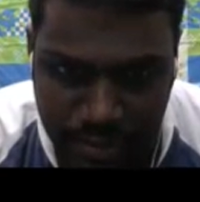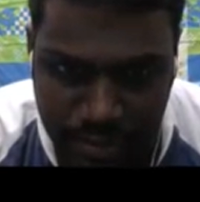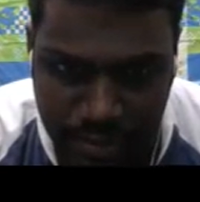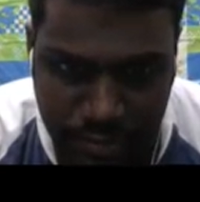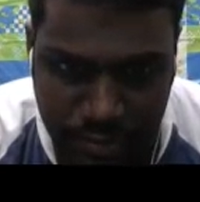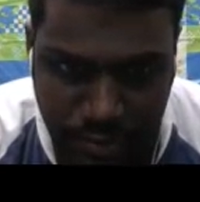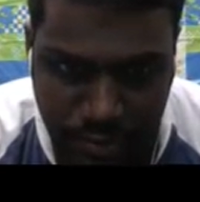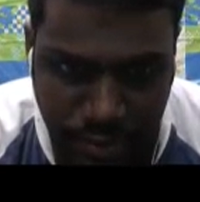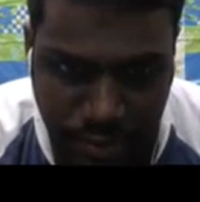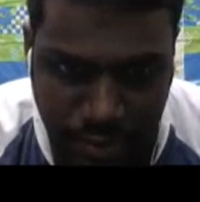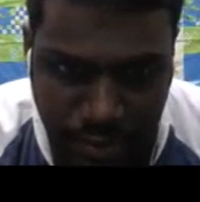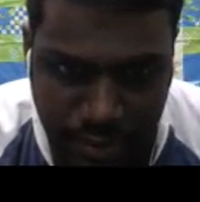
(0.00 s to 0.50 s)

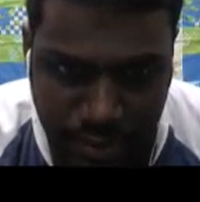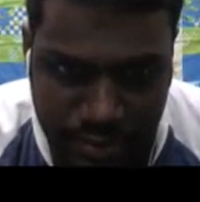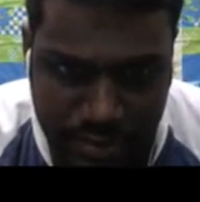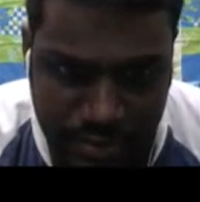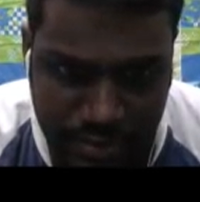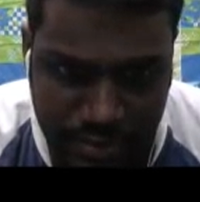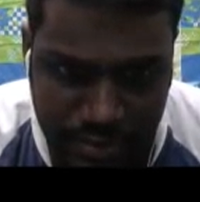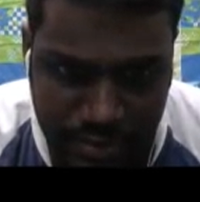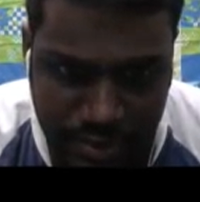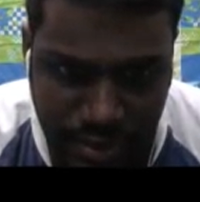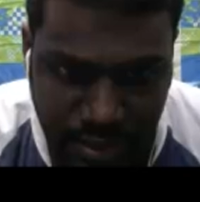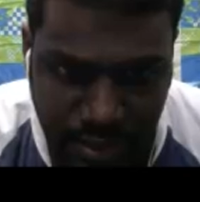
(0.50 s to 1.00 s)
So S
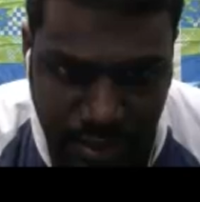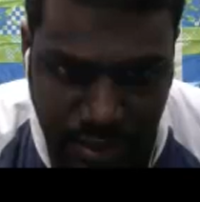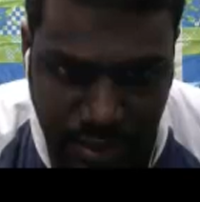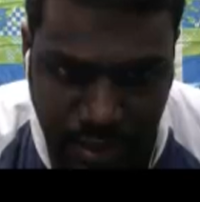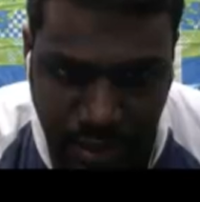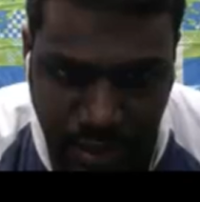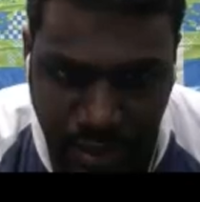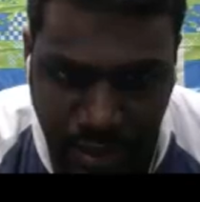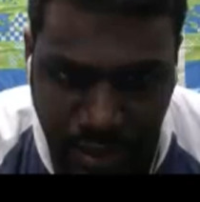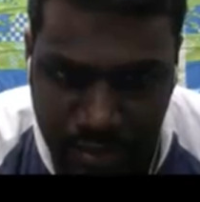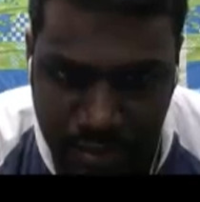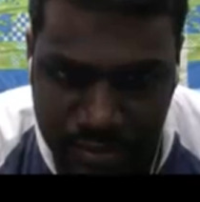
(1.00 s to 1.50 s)
is the
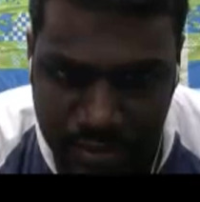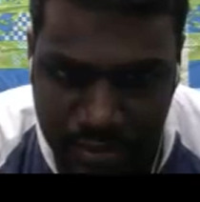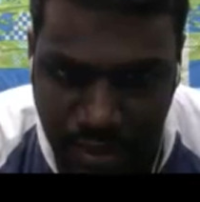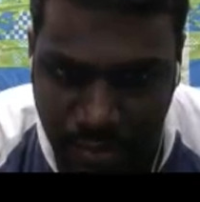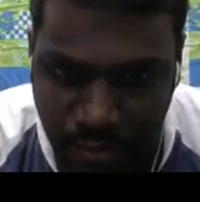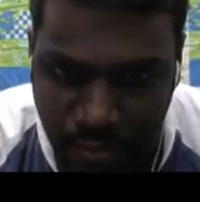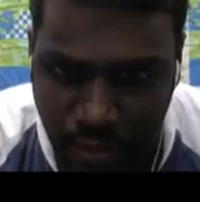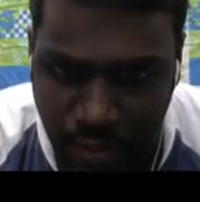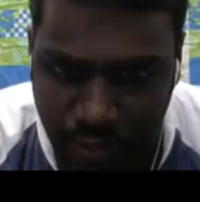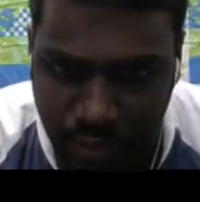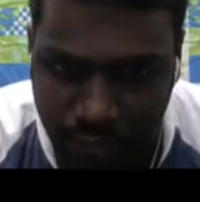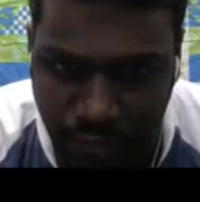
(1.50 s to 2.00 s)

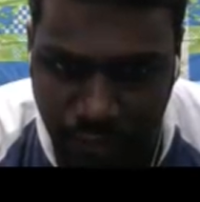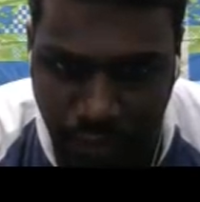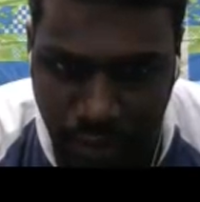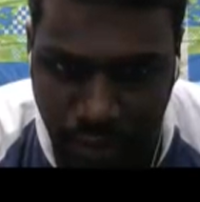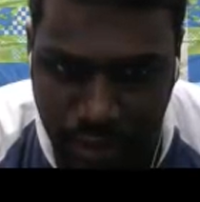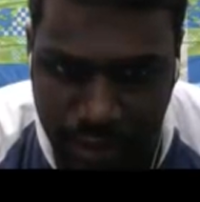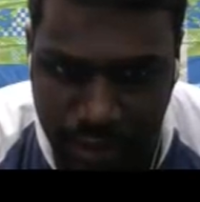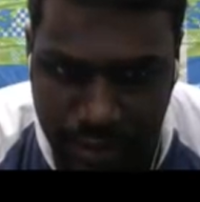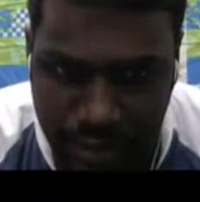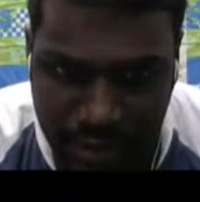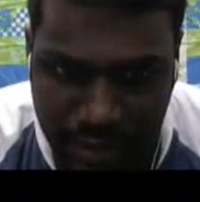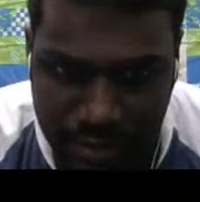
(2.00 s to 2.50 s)
sum of all
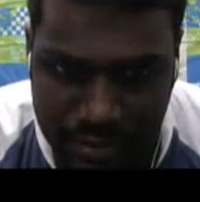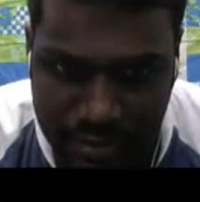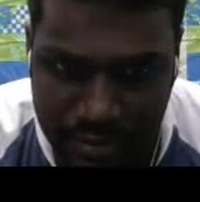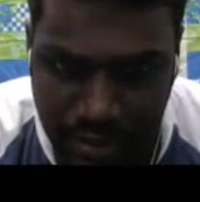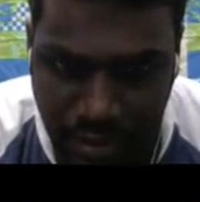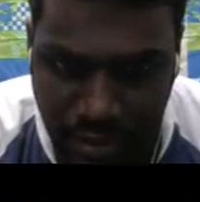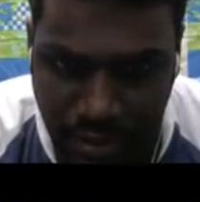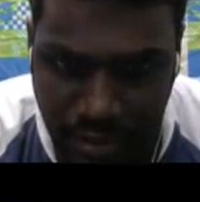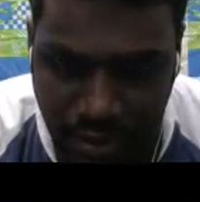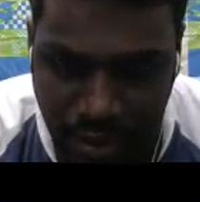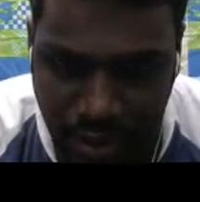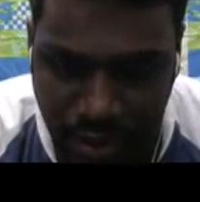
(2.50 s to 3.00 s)
entries
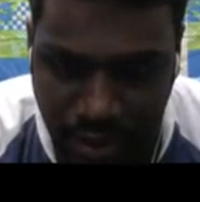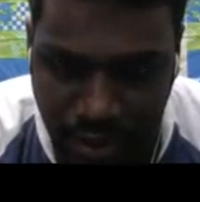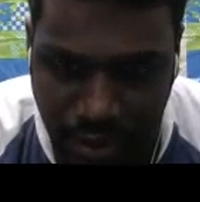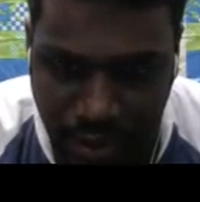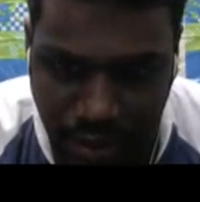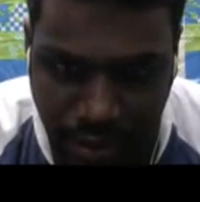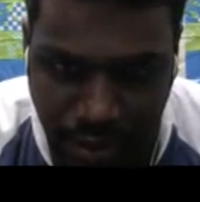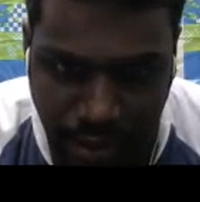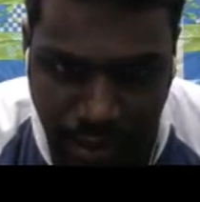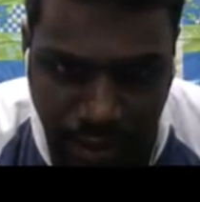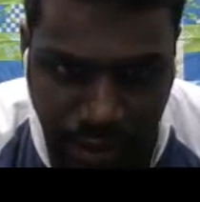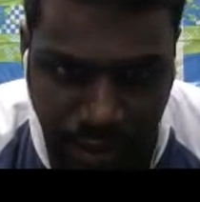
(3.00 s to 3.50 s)
in
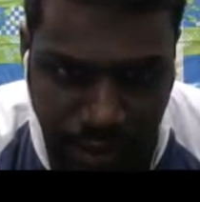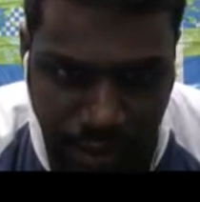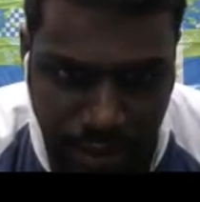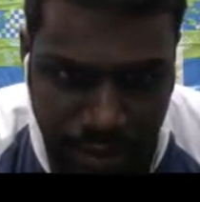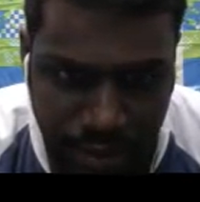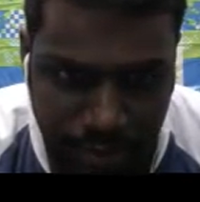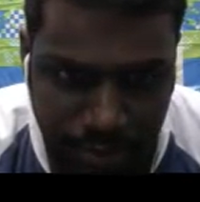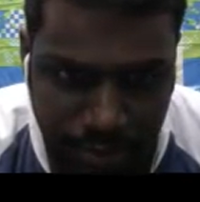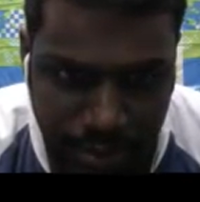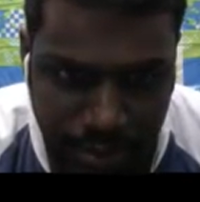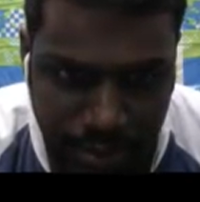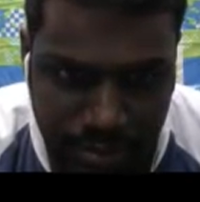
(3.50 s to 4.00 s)
A
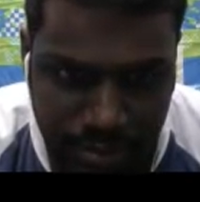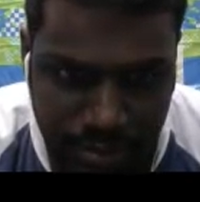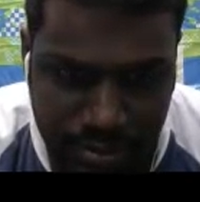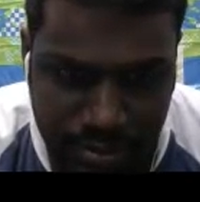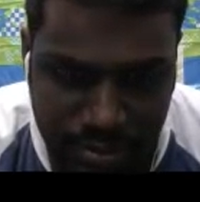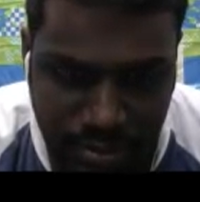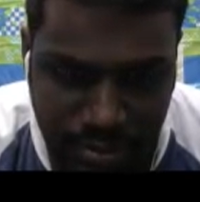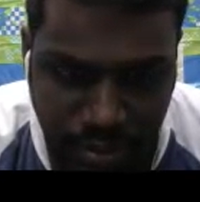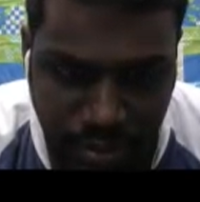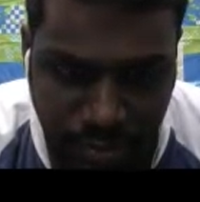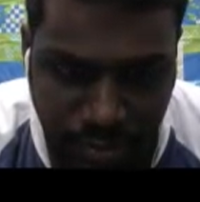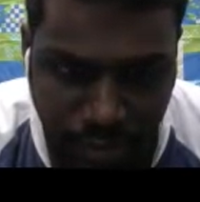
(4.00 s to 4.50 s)
and P is the
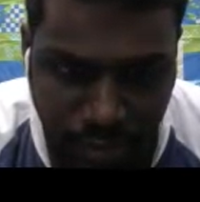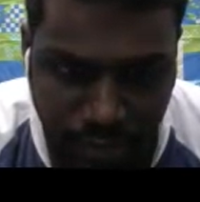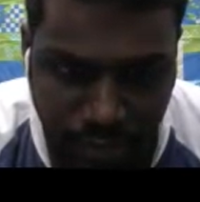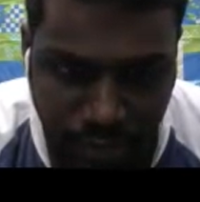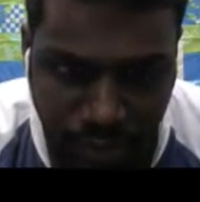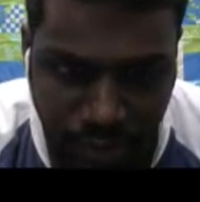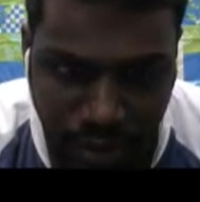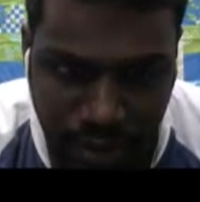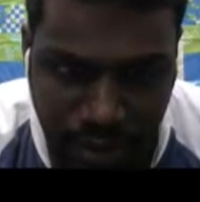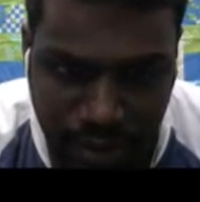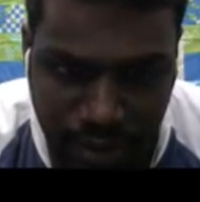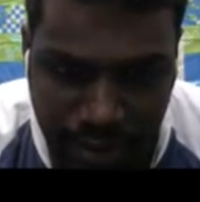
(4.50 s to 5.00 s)
sum of
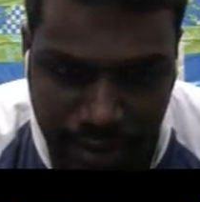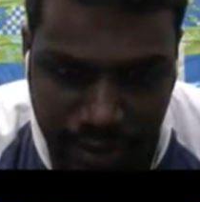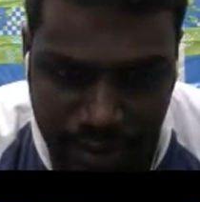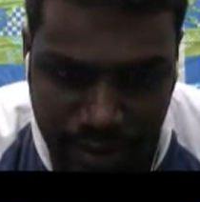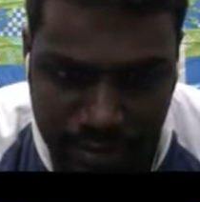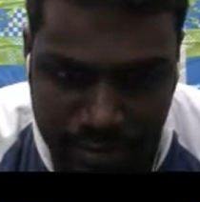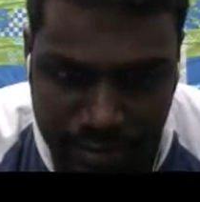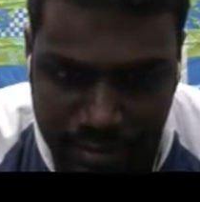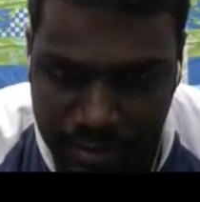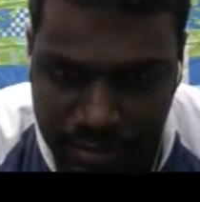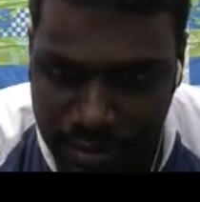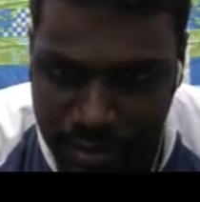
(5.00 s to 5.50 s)
all
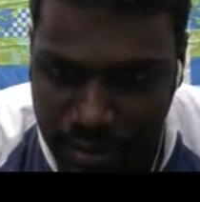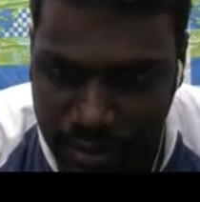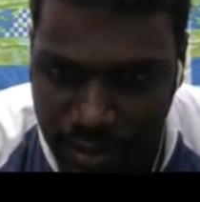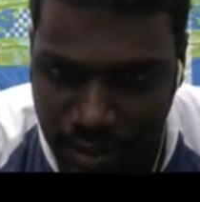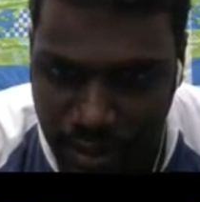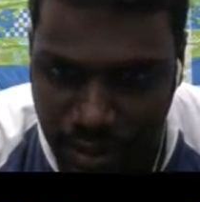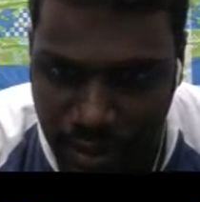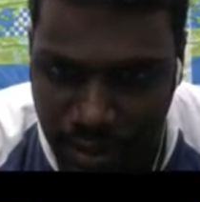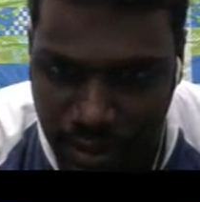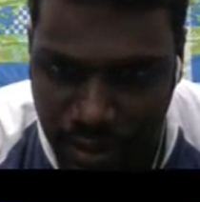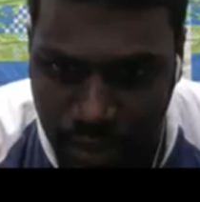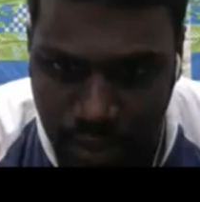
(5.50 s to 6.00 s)
entries
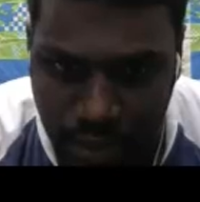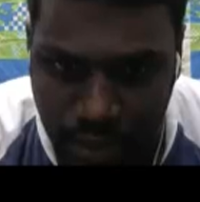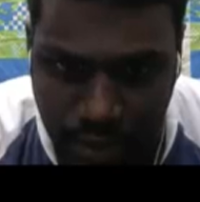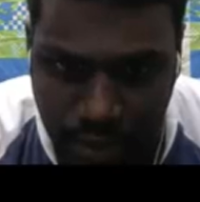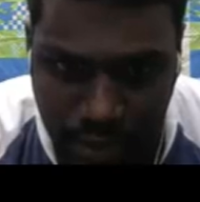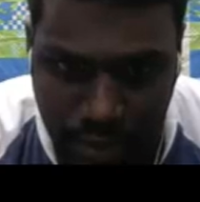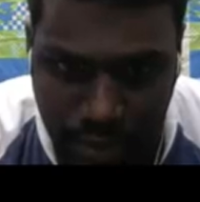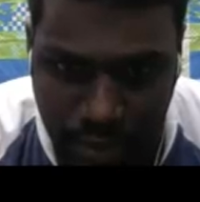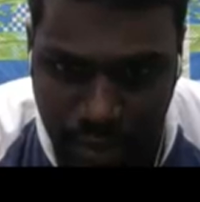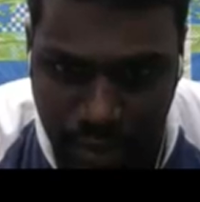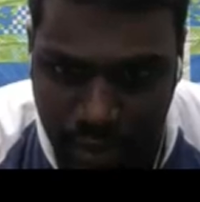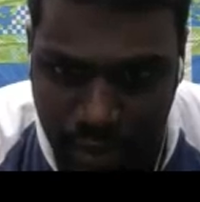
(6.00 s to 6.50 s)

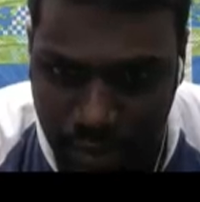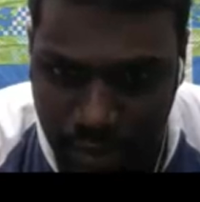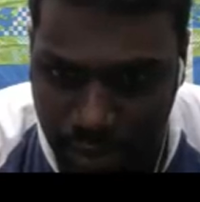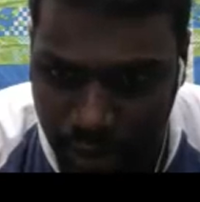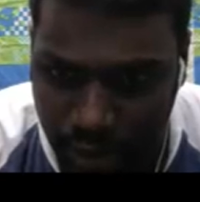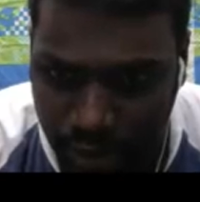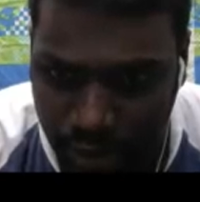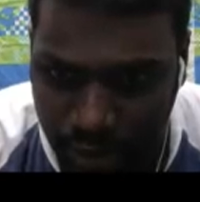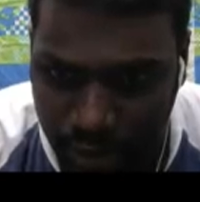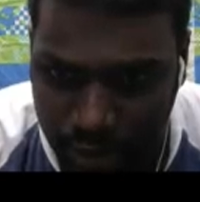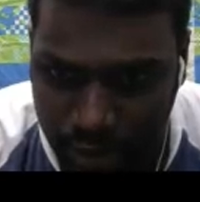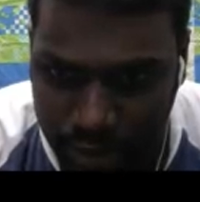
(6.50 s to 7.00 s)
in
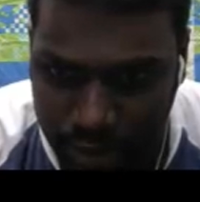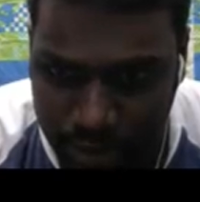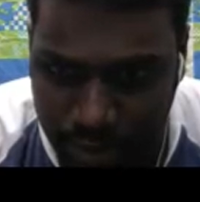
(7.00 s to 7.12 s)
A.